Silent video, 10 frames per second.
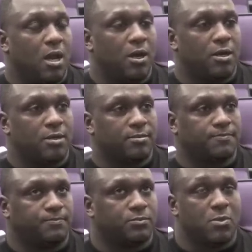Um,
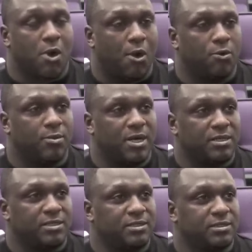on
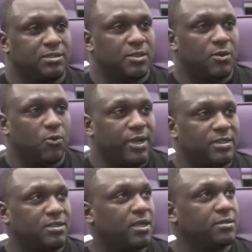Mondays and
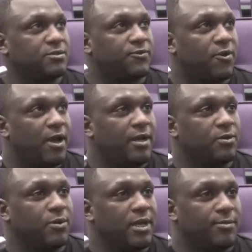Wednesdays and
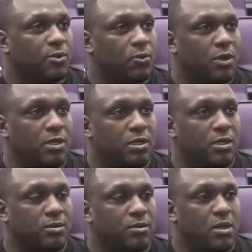Friday, we have to run uh,
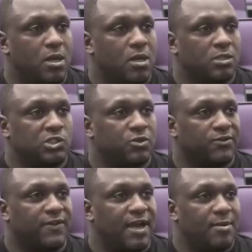
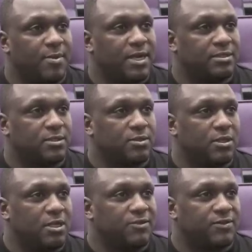25 minutes on the
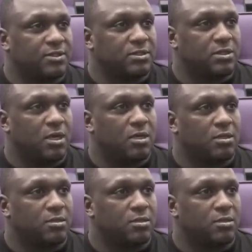lift because uh,